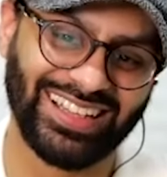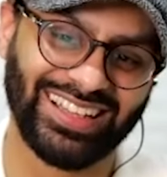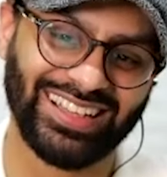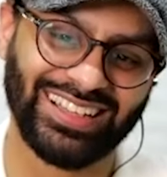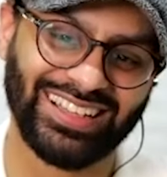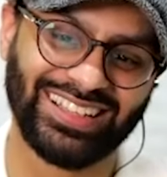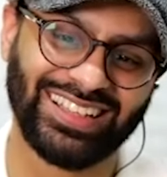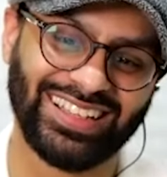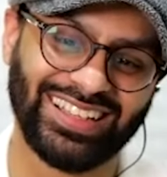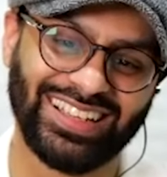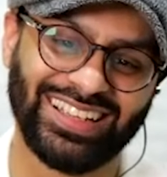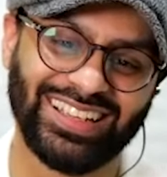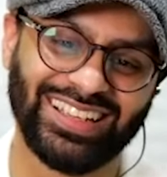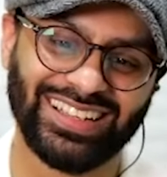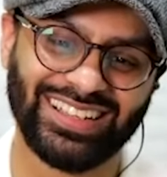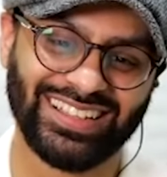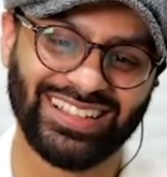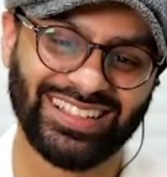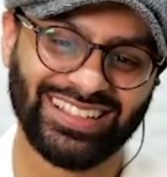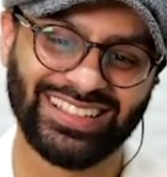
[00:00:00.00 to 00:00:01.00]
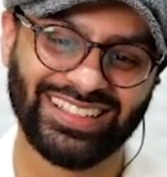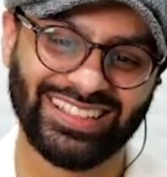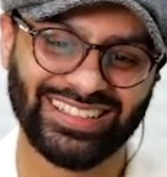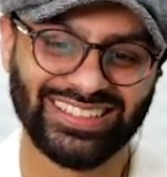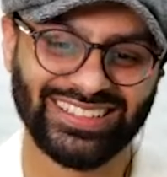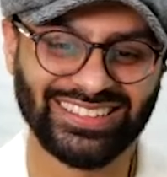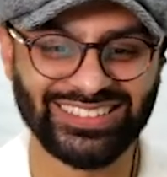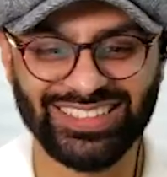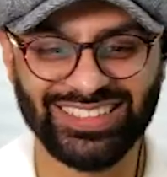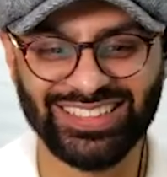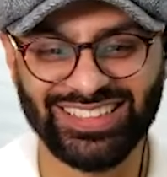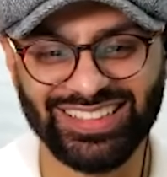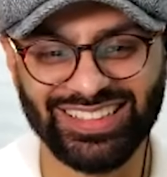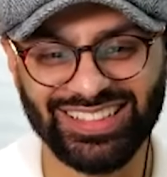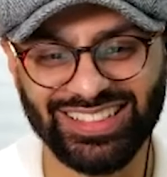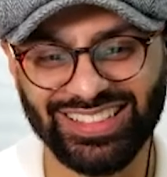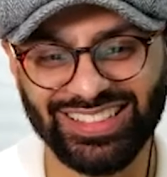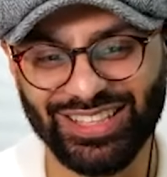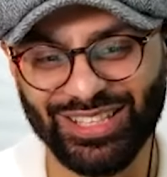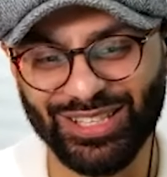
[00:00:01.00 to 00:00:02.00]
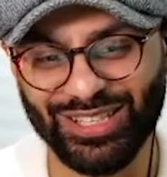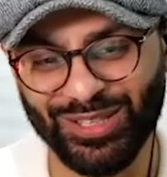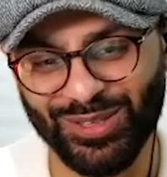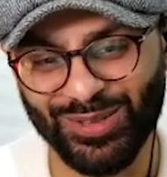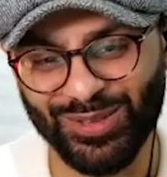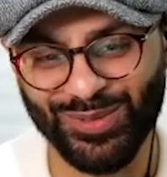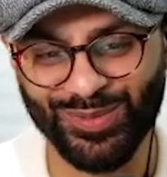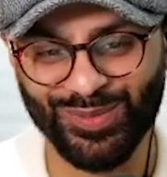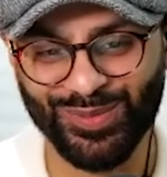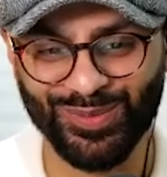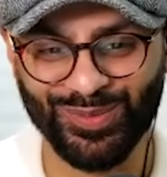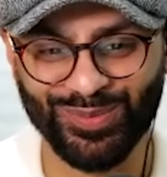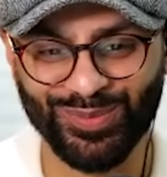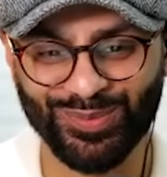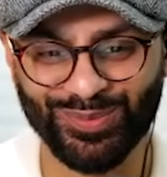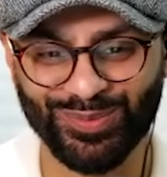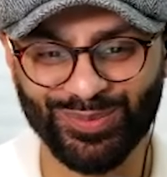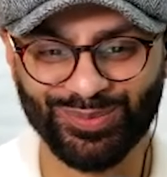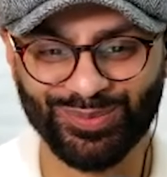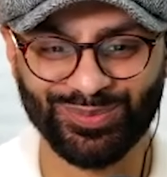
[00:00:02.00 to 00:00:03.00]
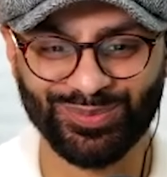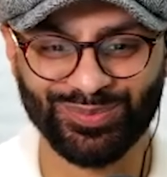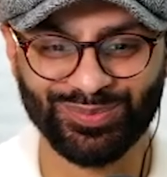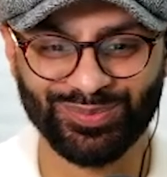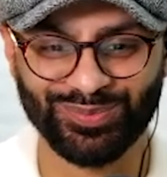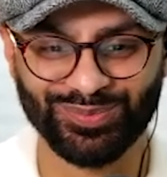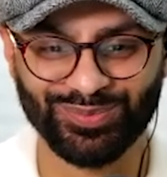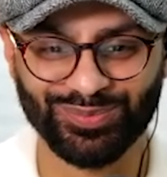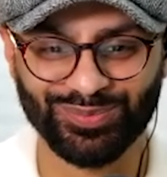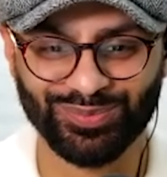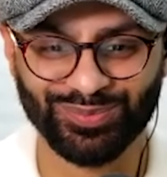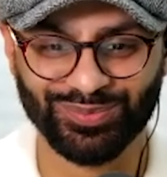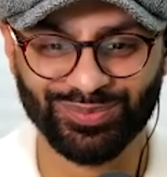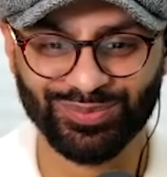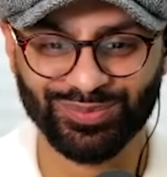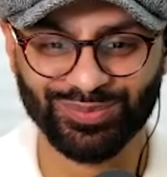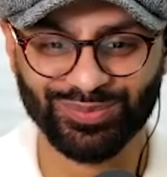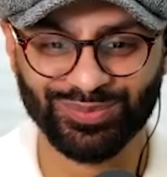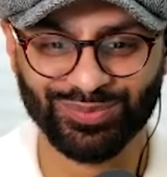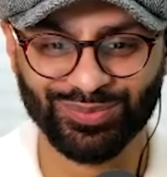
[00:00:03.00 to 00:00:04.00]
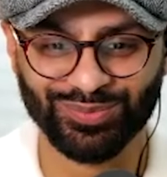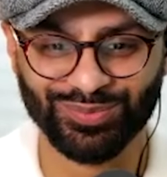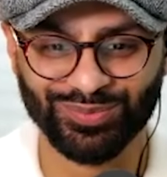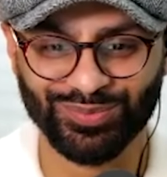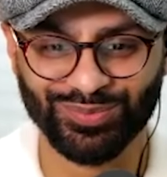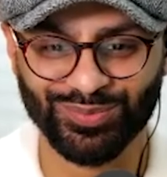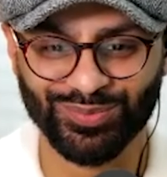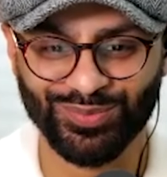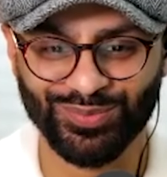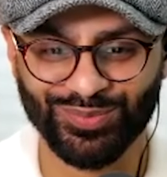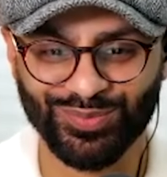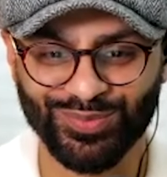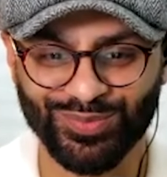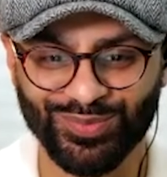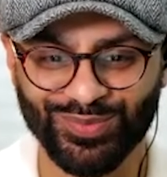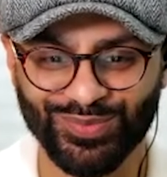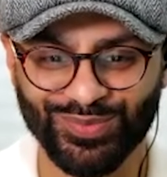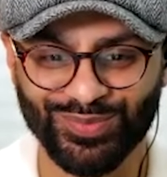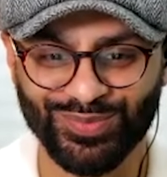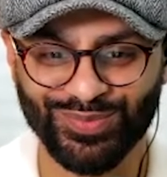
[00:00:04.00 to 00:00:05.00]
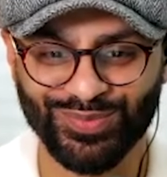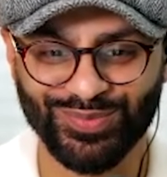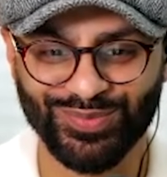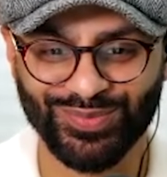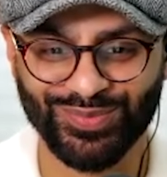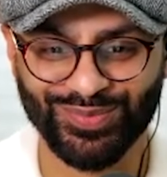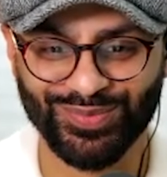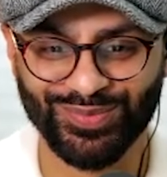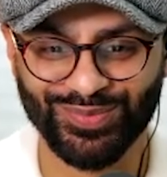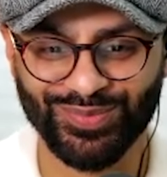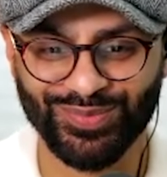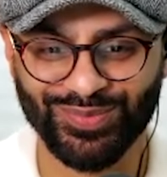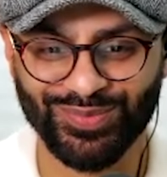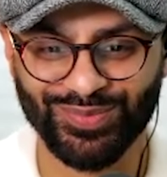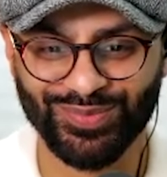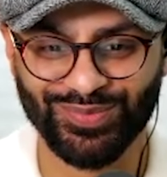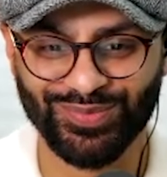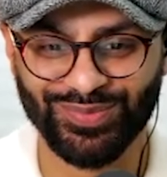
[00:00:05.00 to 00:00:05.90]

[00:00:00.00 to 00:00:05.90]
No words are spoken by the person on screen.